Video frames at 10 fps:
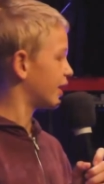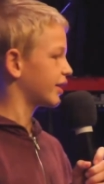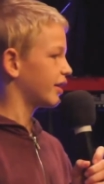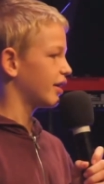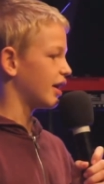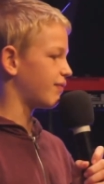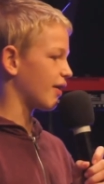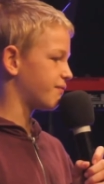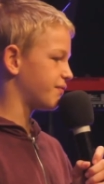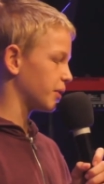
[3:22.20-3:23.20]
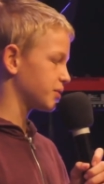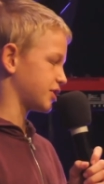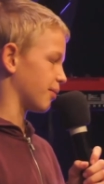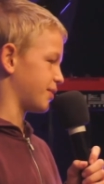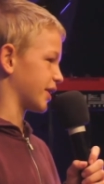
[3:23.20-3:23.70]
like, if I feel
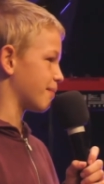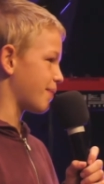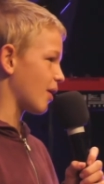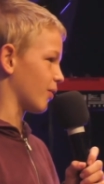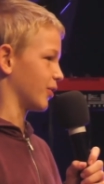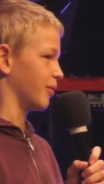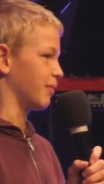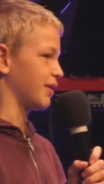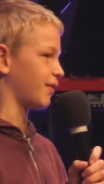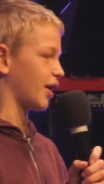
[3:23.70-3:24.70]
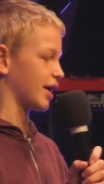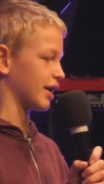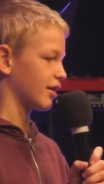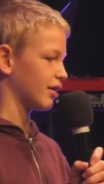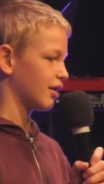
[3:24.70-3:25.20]
something about them, if
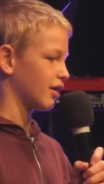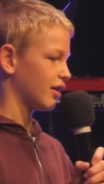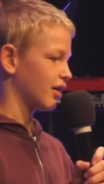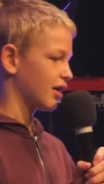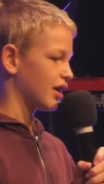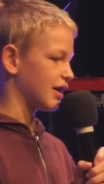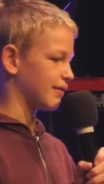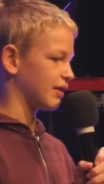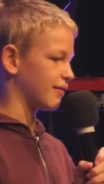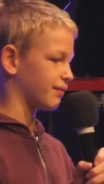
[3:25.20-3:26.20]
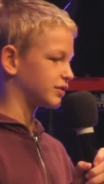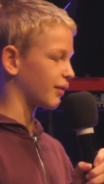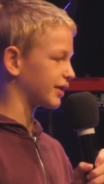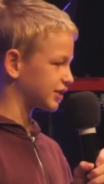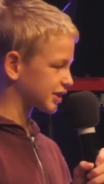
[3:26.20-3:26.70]
I if
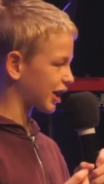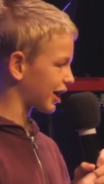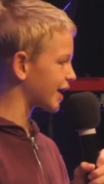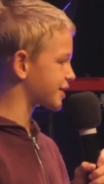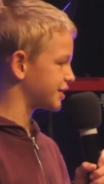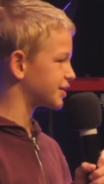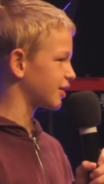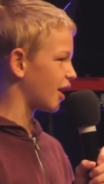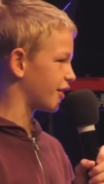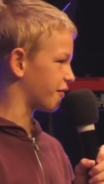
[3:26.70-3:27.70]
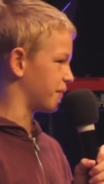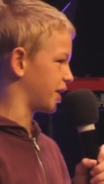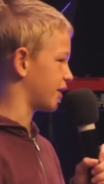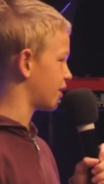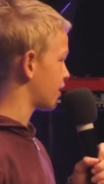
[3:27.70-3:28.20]
something just clicks inside of
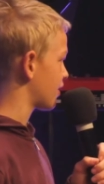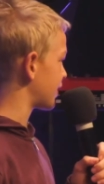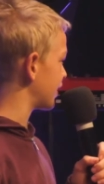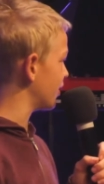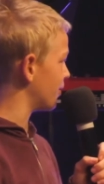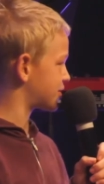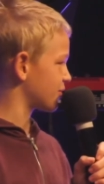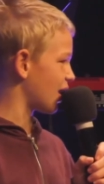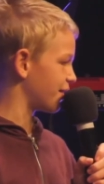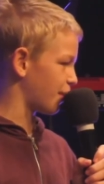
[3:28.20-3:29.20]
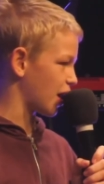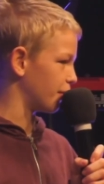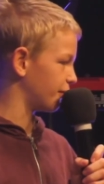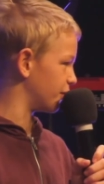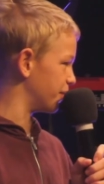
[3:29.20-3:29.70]
me, then I know it's the right
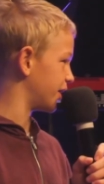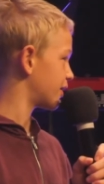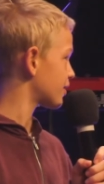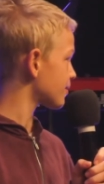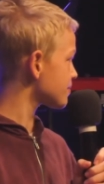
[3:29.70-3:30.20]
Bible for me.